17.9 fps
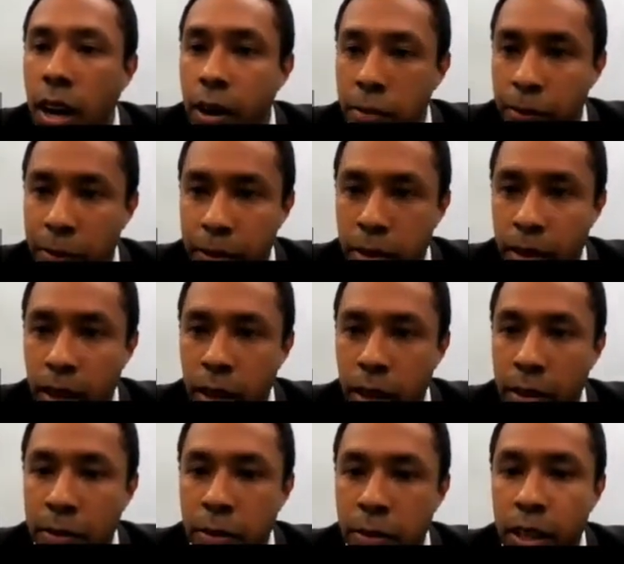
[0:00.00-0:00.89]
After
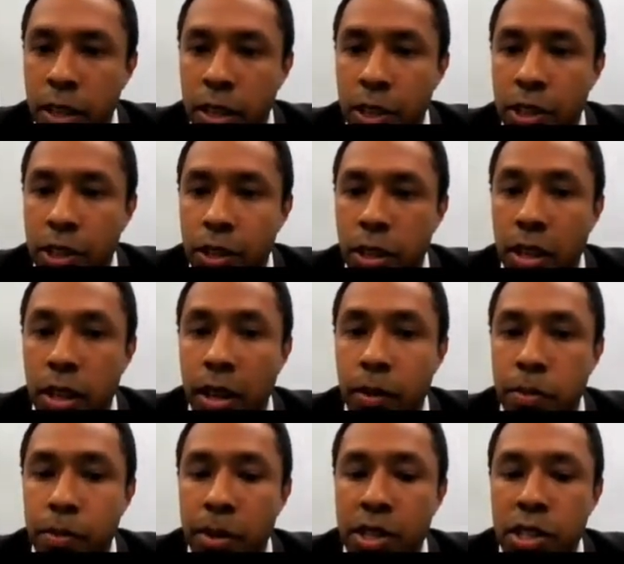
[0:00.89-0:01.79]
I finish
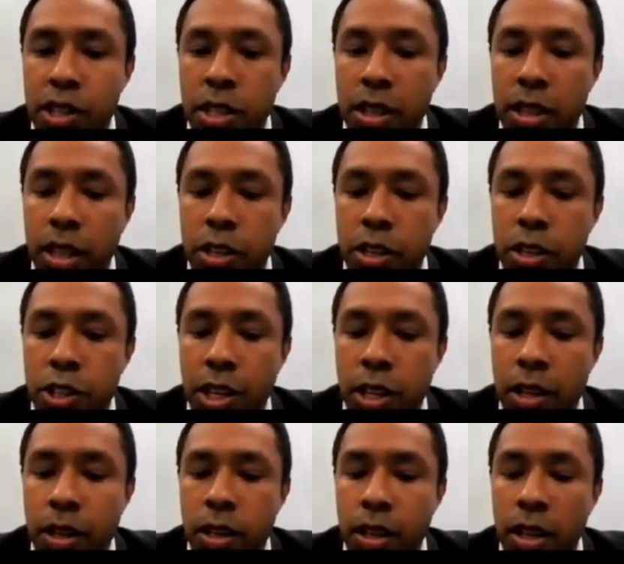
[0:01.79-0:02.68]
the
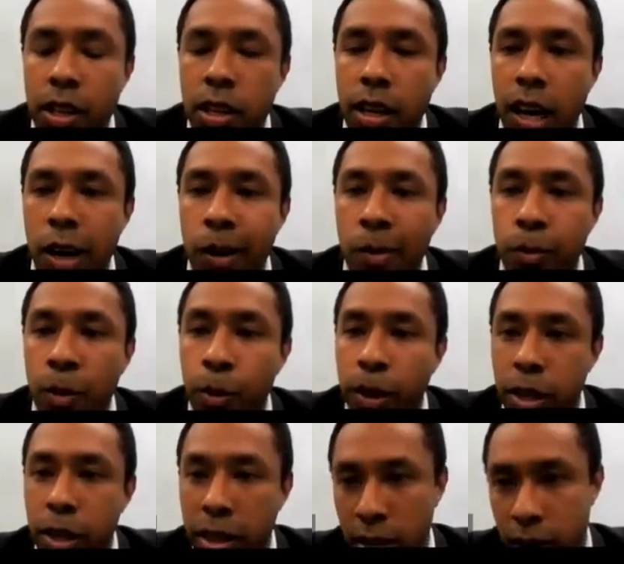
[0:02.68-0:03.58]
presentation, we
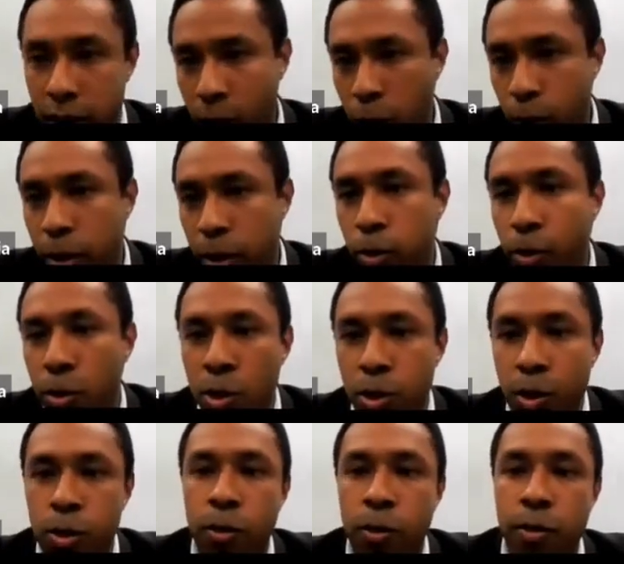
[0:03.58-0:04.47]
will then go into
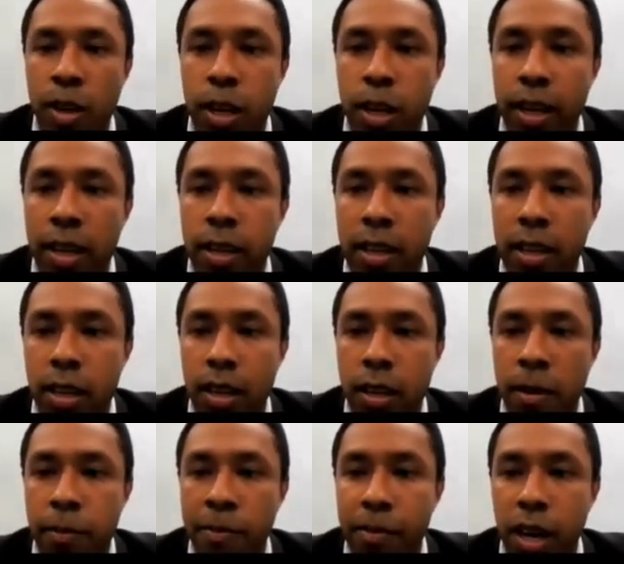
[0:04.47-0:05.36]
sort of like
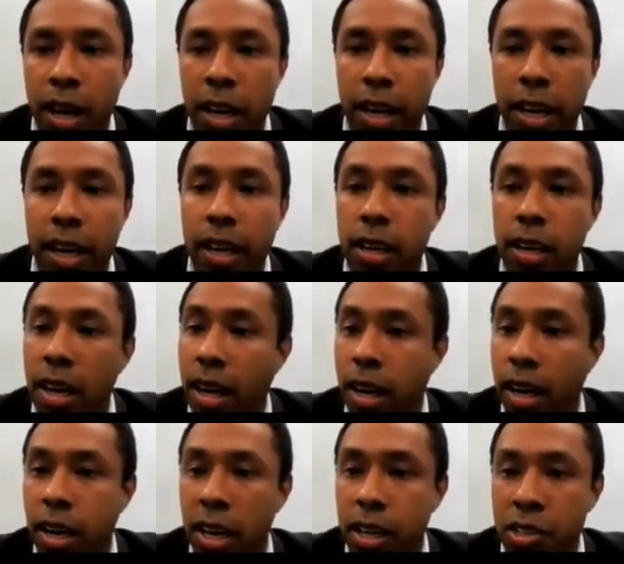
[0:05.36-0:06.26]

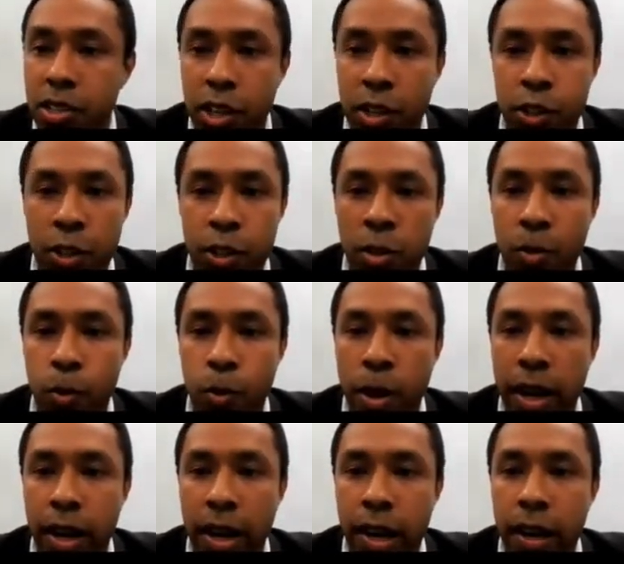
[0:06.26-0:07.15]
a session
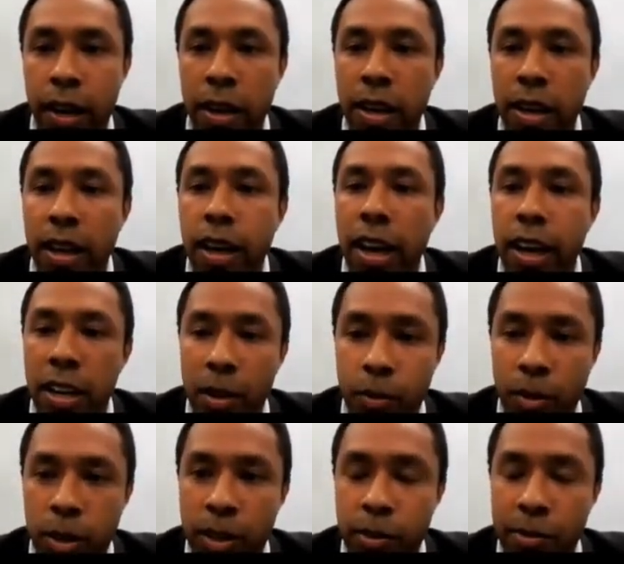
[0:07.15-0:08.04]
where
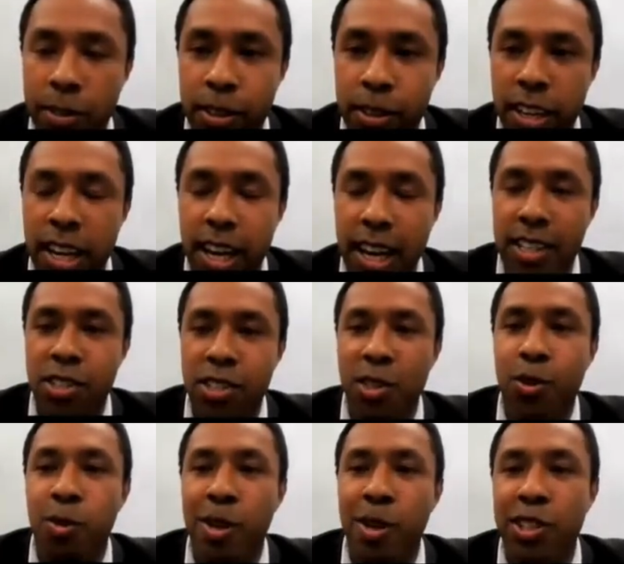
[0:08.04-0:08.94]
any one of you can
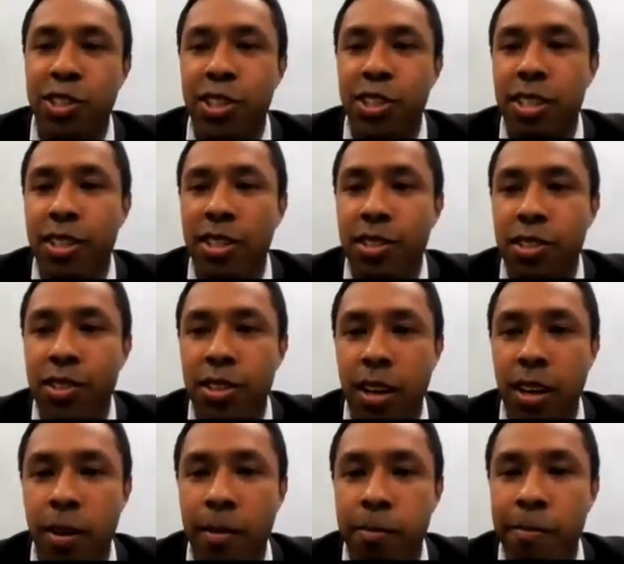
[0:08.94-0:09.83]
ask questions
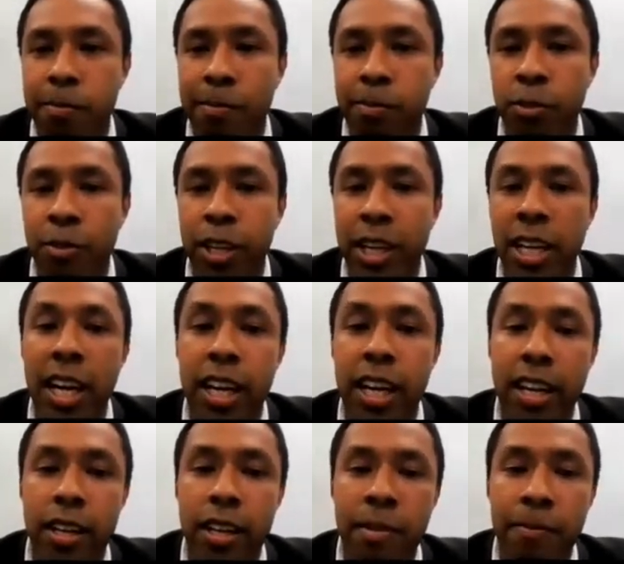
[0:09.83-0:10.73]

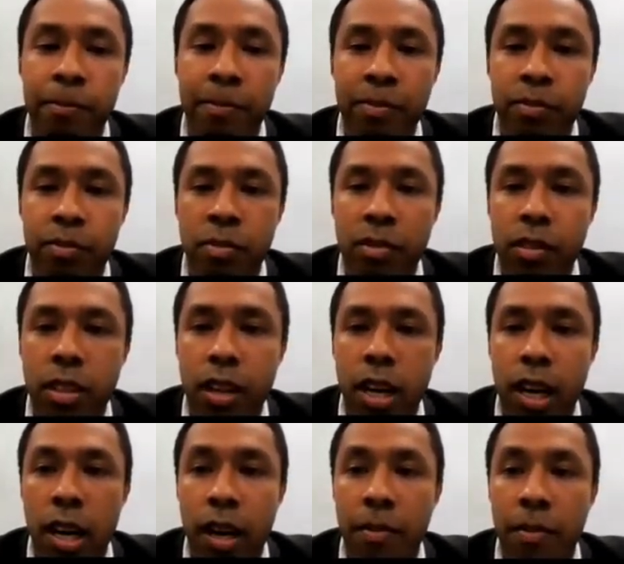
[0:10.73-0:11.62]
regarding
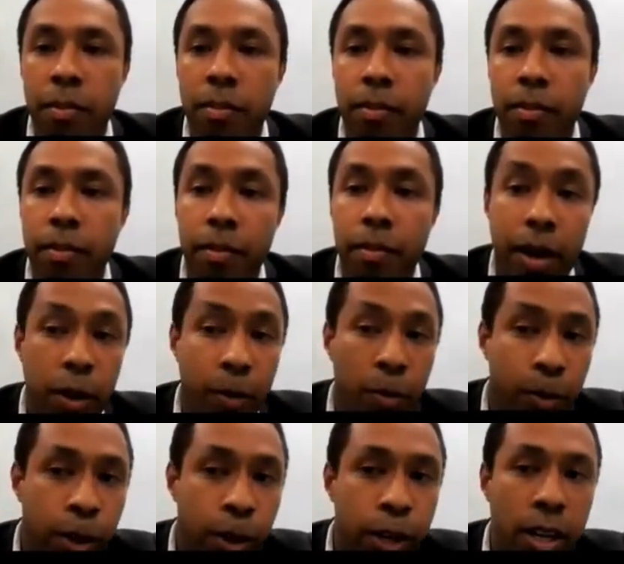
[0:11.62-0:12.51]
my
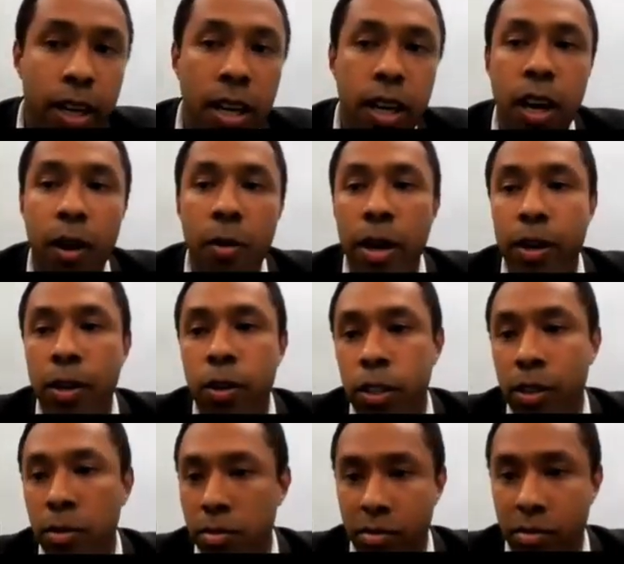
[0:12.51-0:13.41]
work, how I
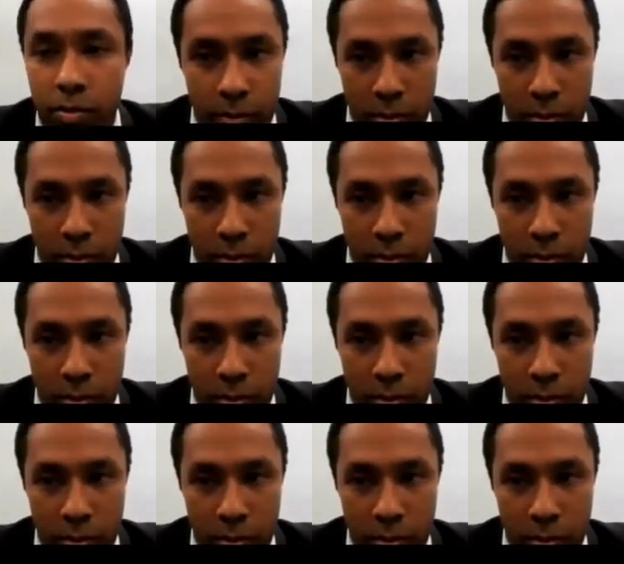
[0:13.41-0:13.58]
got